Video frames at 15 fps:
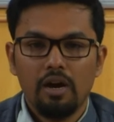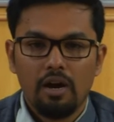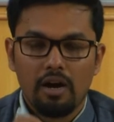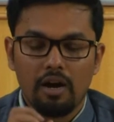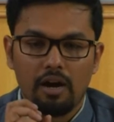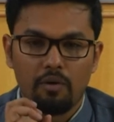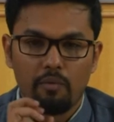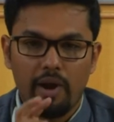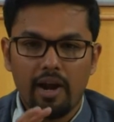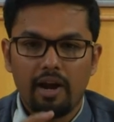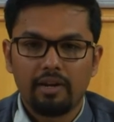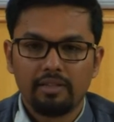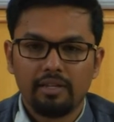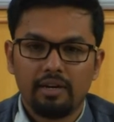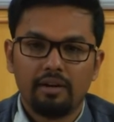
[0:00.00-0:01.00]
uh, where
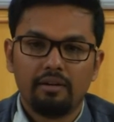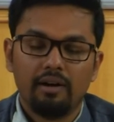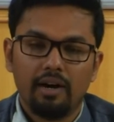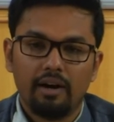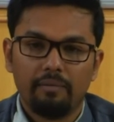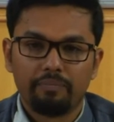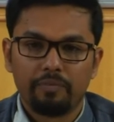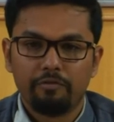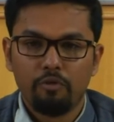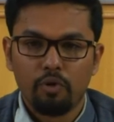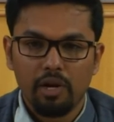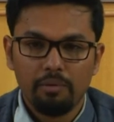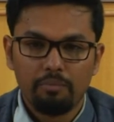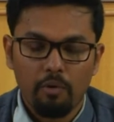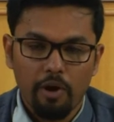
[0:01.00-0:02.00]
are the um,
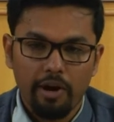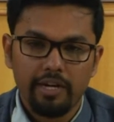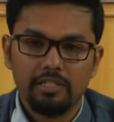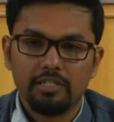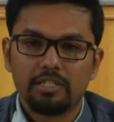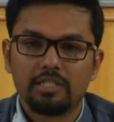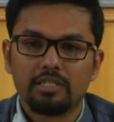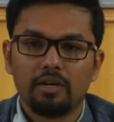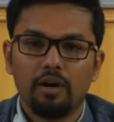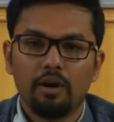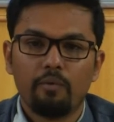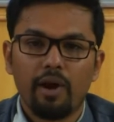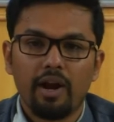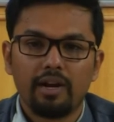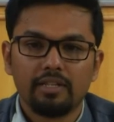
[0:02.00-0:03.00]
focal points, uh,
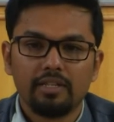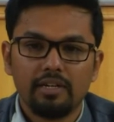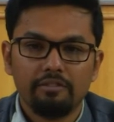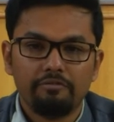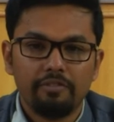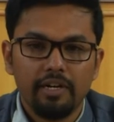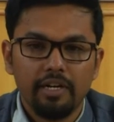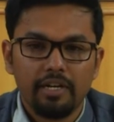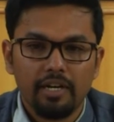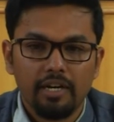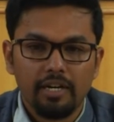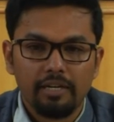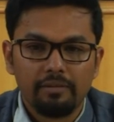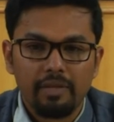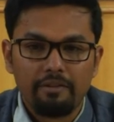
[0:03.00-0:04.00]
where are the different
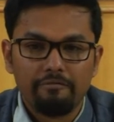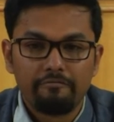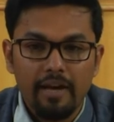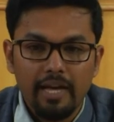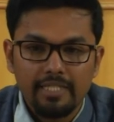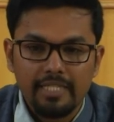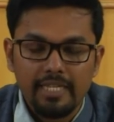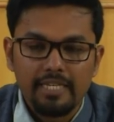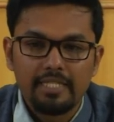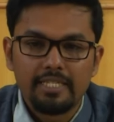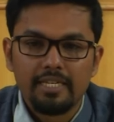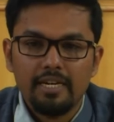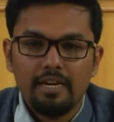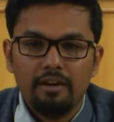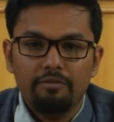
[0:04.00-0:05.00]
uh, emphasis,
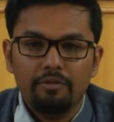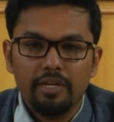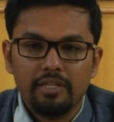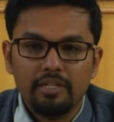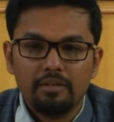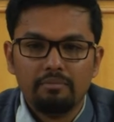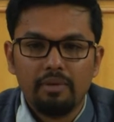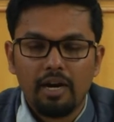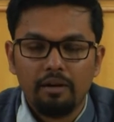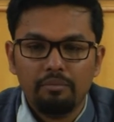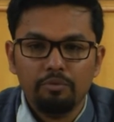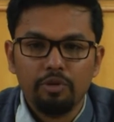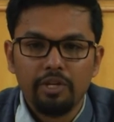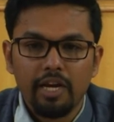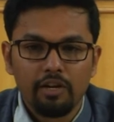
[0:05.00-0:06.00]
rhythm,
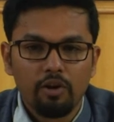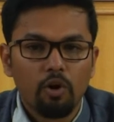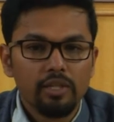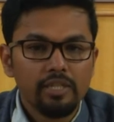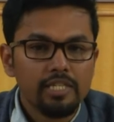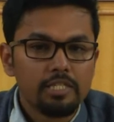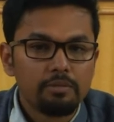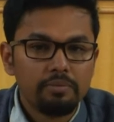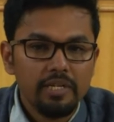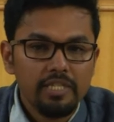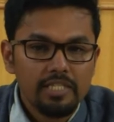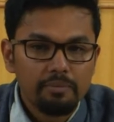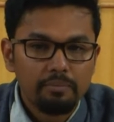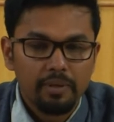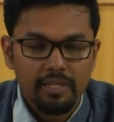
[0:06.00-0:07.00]
harmony, and all these
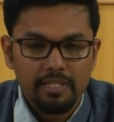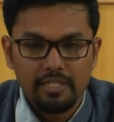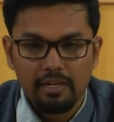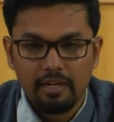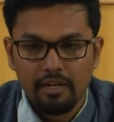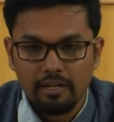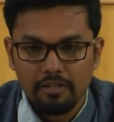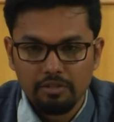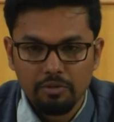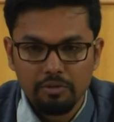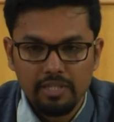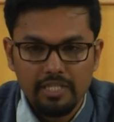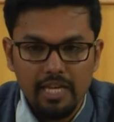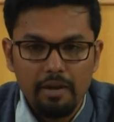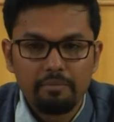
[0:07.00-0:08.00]
principles. Uh, so
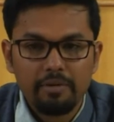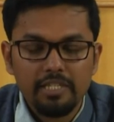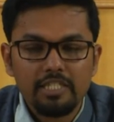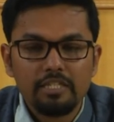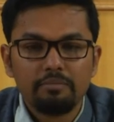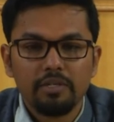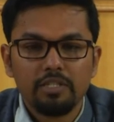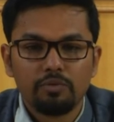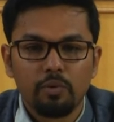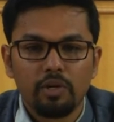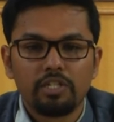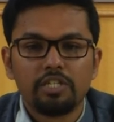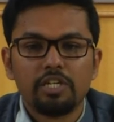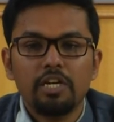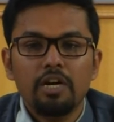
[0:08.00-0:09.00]
design principles,
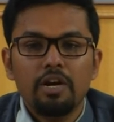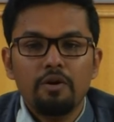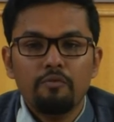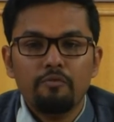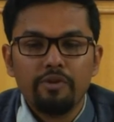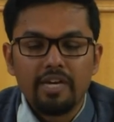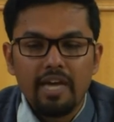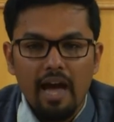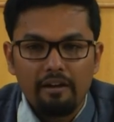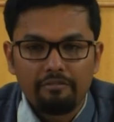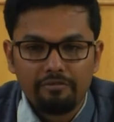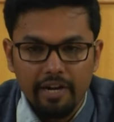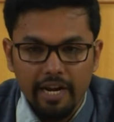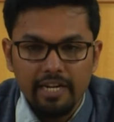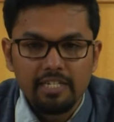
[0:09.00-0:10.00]
what we
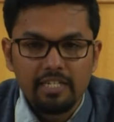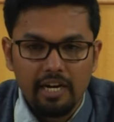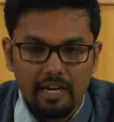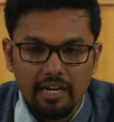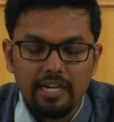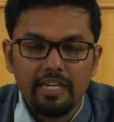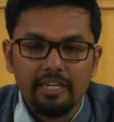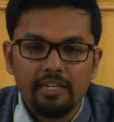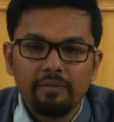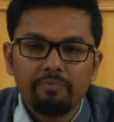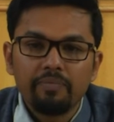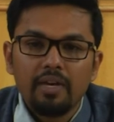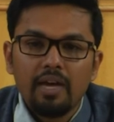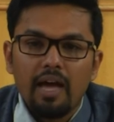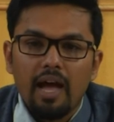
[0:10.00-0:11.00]
have read earlier,
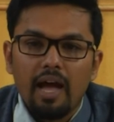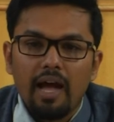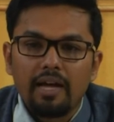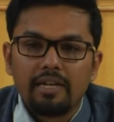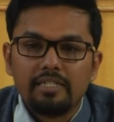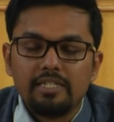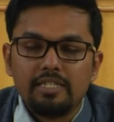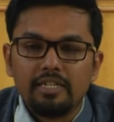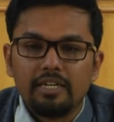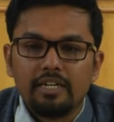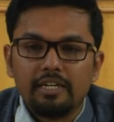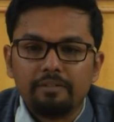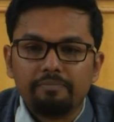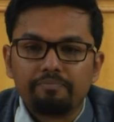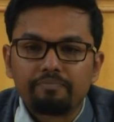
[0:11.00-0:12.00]
and
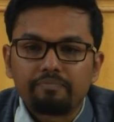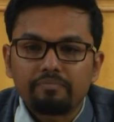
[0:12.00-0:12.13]
um,